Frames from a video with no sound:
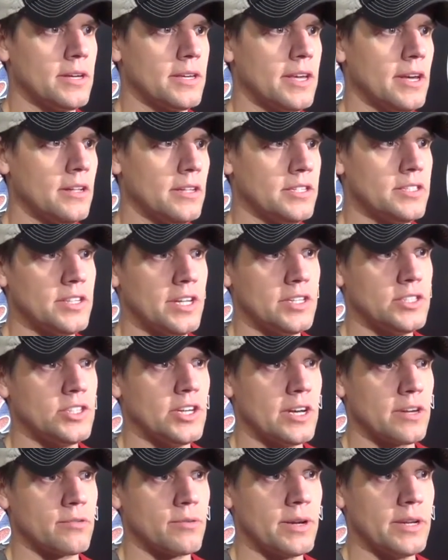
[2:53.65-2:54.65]
Kelly
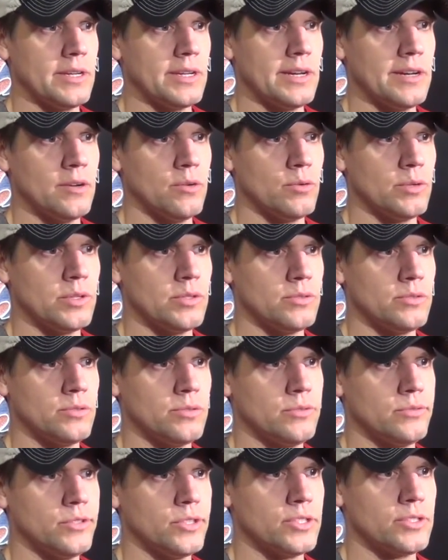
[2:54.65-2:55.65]
Zajac right now
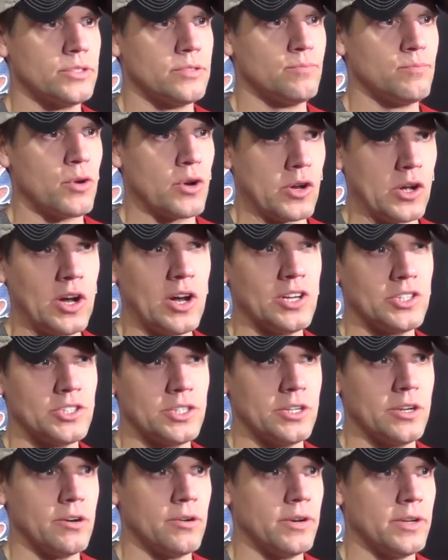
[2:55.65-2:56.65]
is just
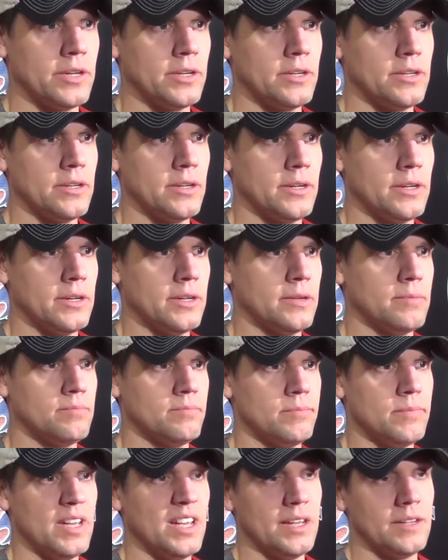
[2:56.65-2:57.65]
precautionary,
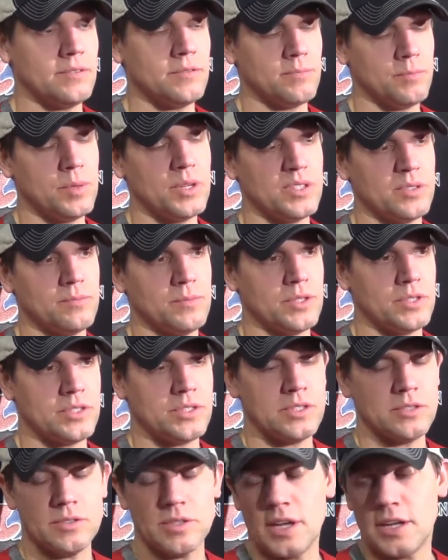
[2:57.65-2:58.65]
but
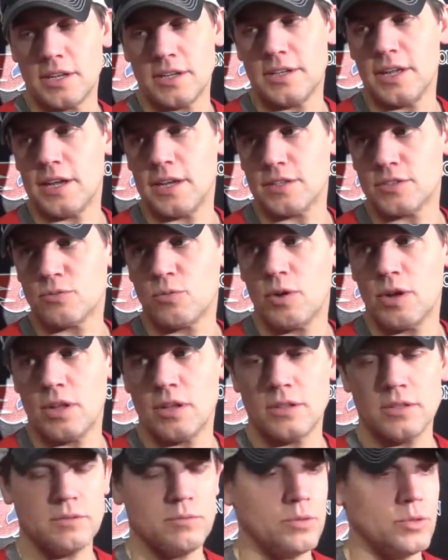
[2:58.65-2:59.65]
still day to day as
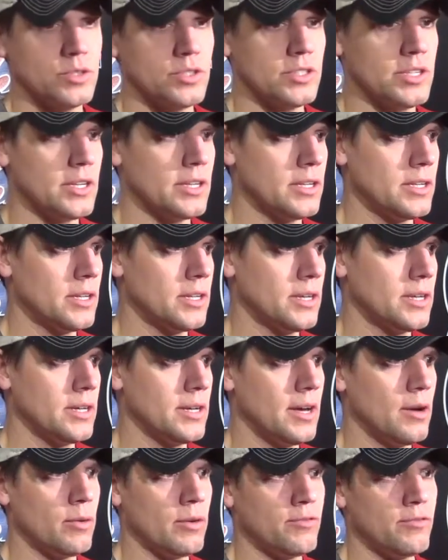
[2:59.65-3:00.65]
well. We'll see
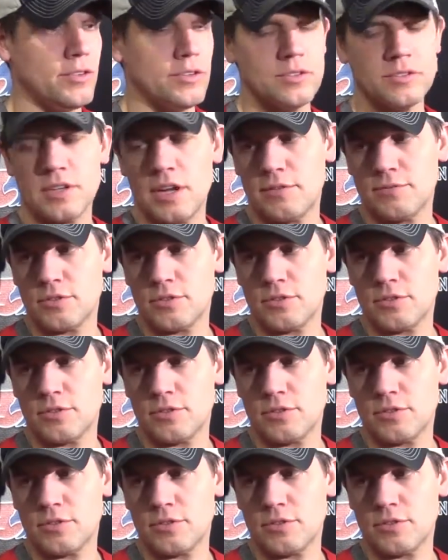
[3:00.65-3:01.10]
how he feels